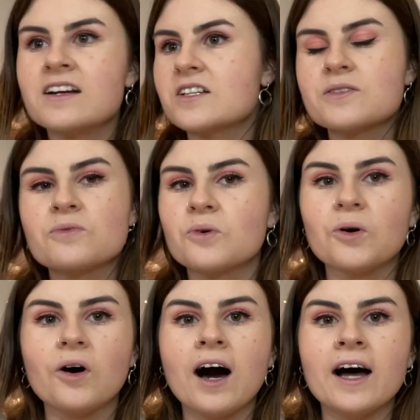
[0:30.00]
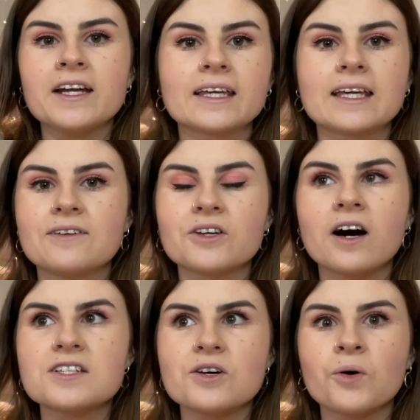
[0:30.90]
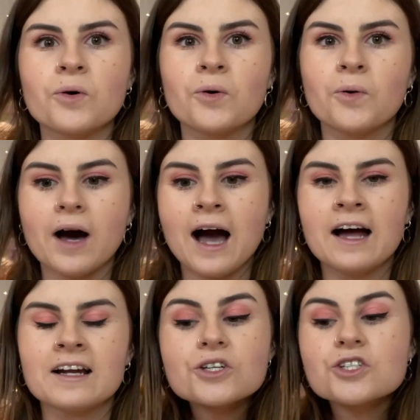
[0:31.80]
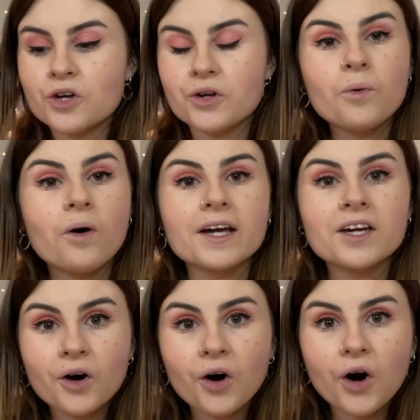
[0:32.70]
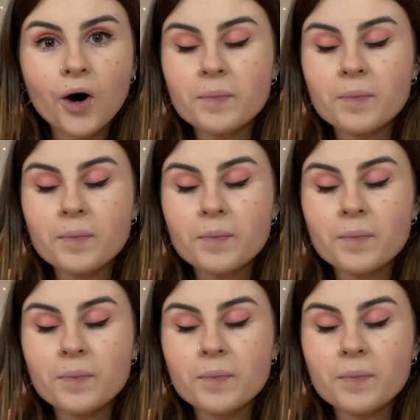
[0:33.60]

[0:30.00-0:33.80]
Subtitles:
just thought I'd give you guys a haul and show you what I got,